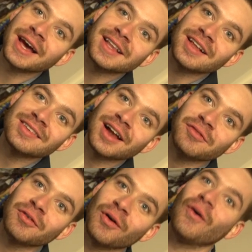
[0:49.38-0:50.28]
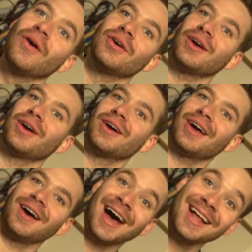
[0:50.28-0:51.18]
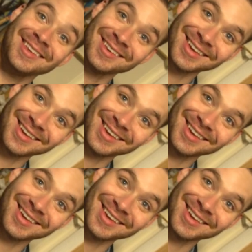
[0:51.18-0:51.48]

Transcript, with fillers: pocket that's not full. That's